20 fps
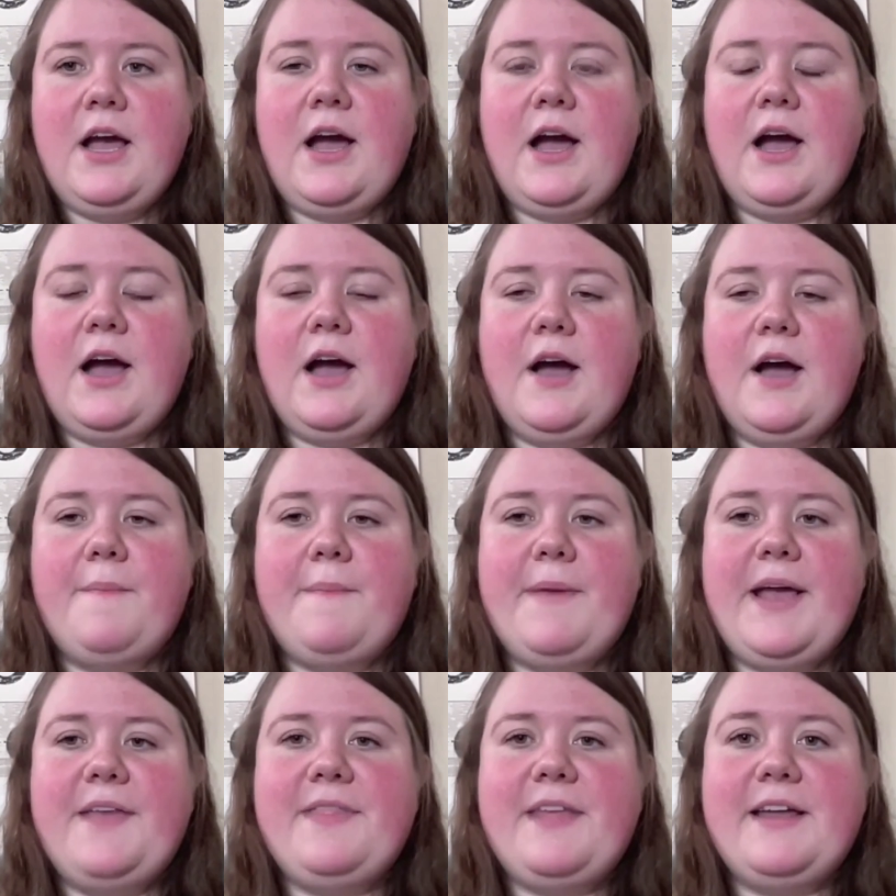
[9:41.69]

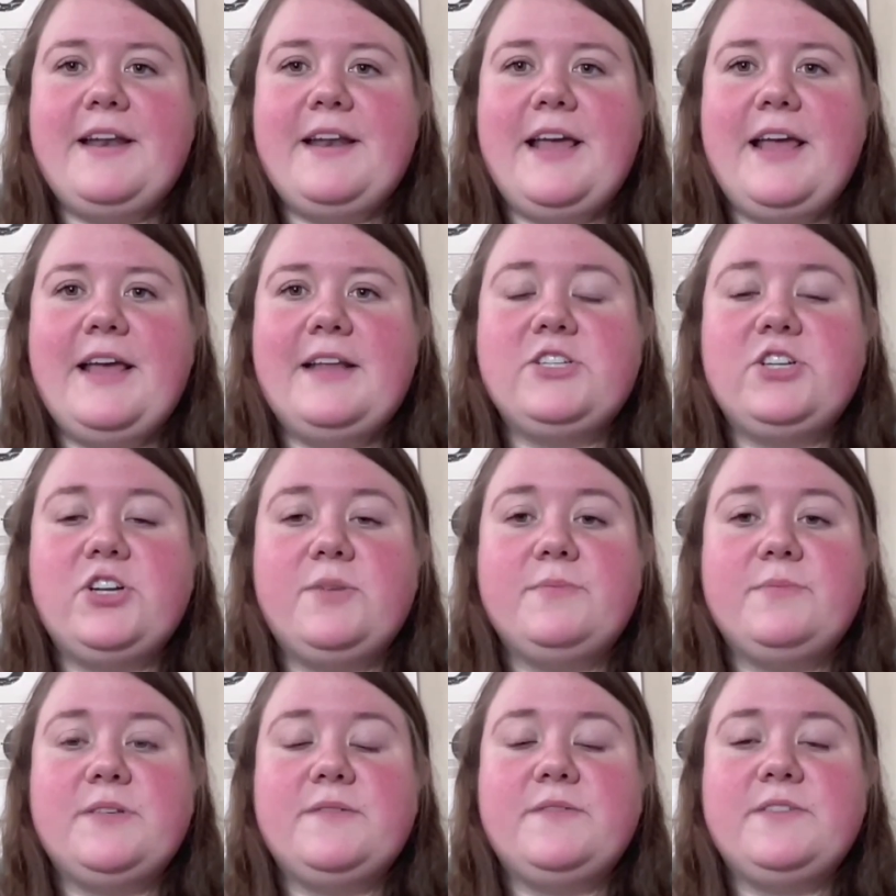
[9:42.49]
And then in
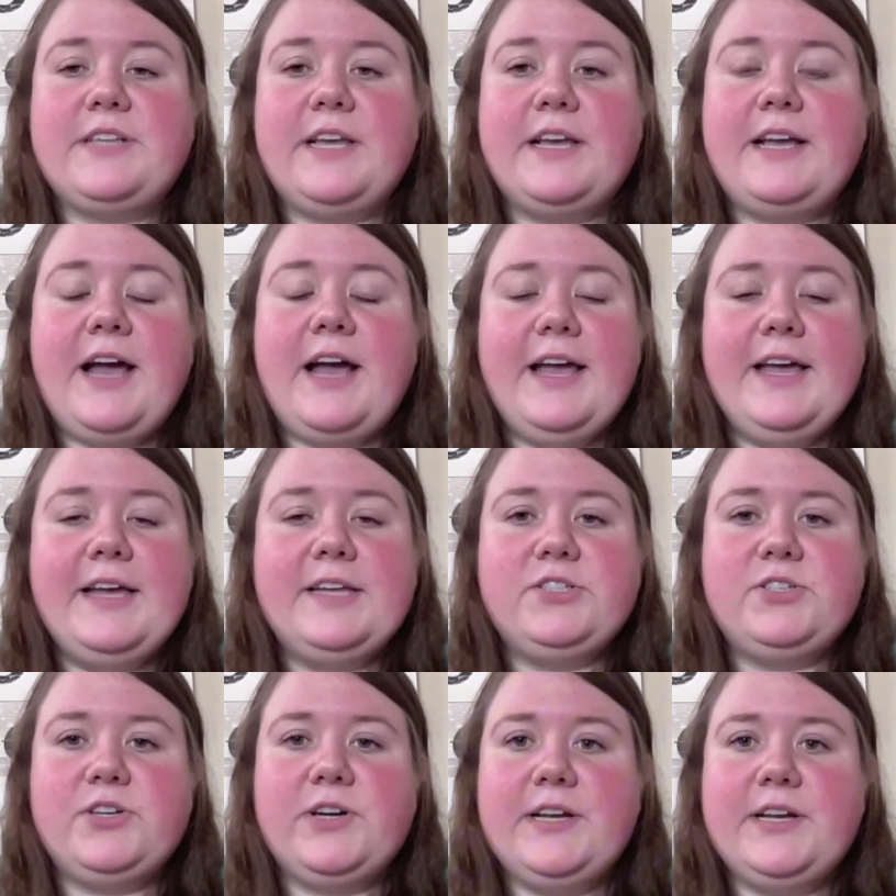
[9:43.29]
terms of
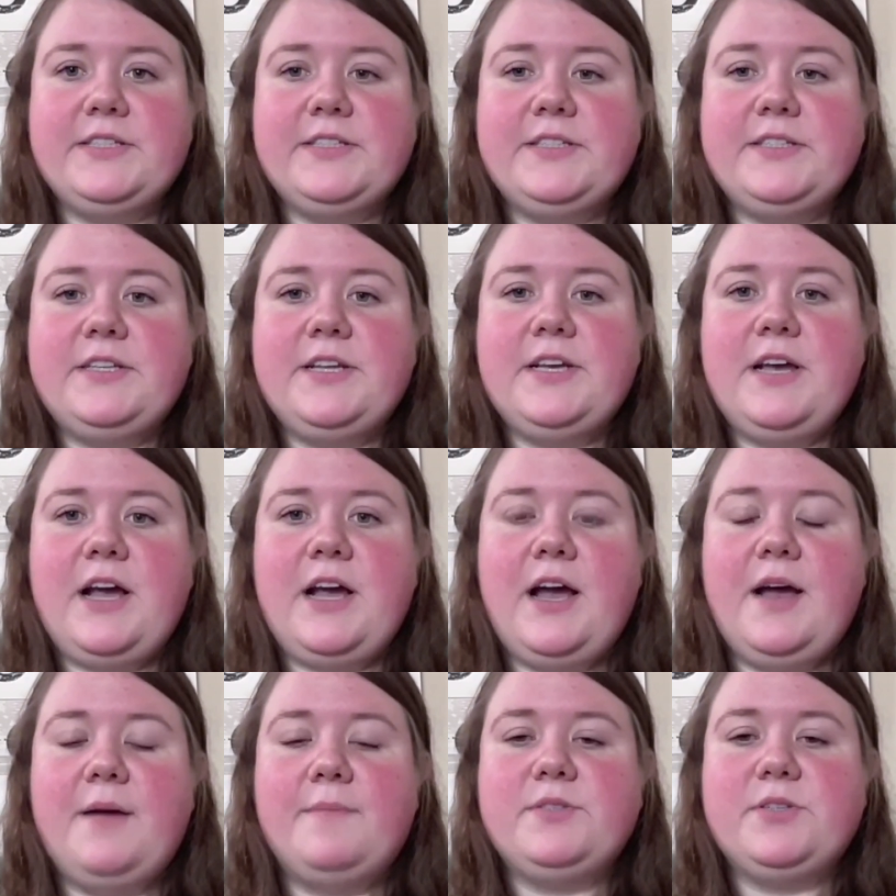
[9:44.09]
psychiatrists,
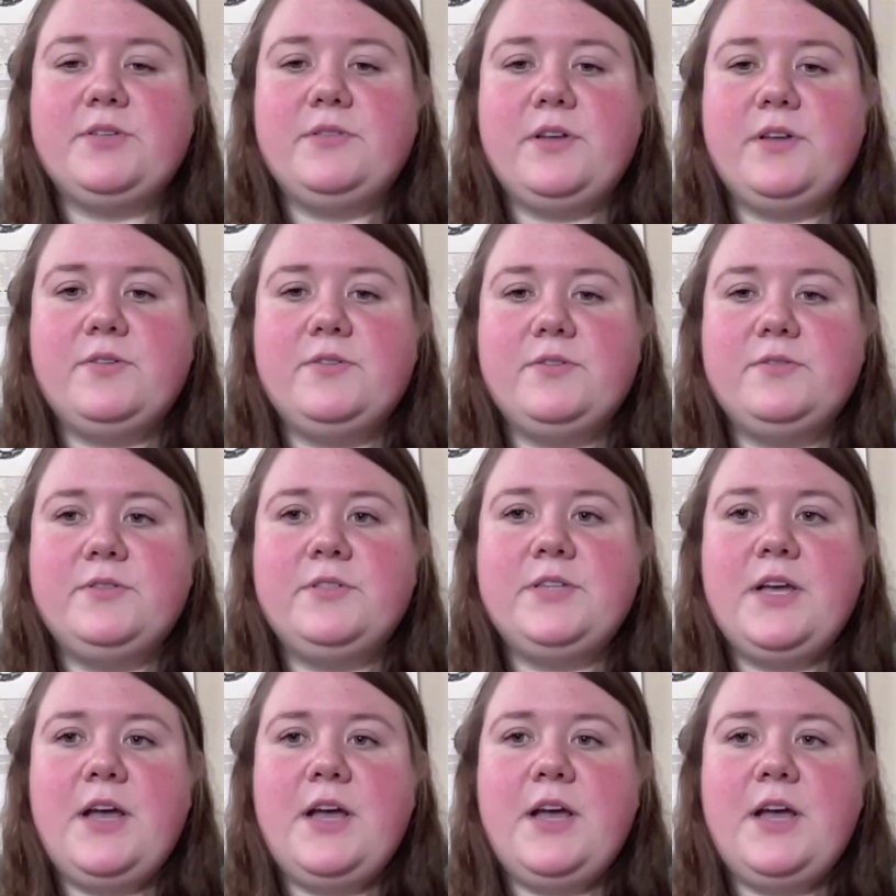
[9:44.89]
so those